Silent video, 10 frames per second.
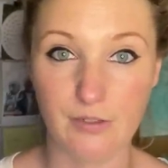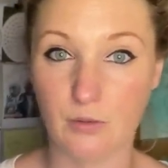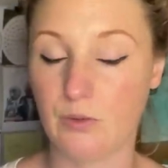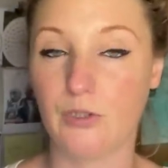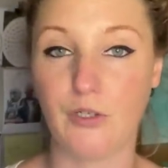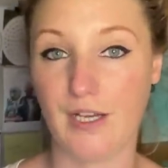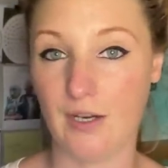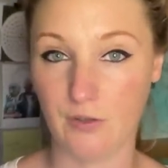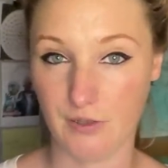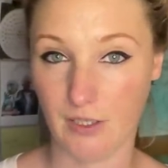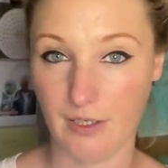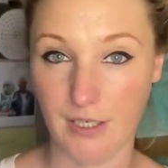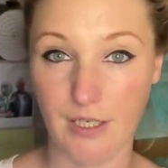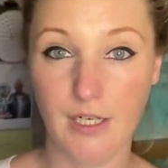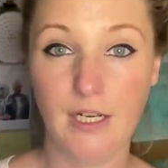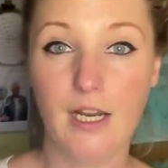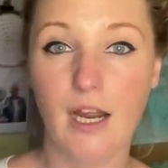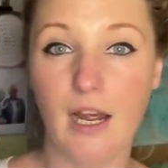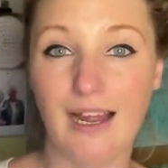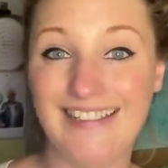or look at online,
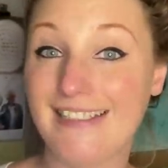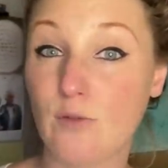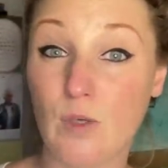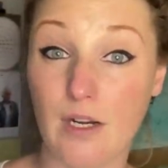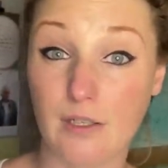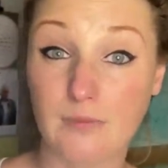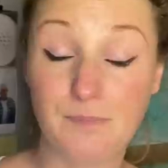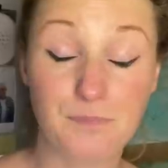and it didn't work.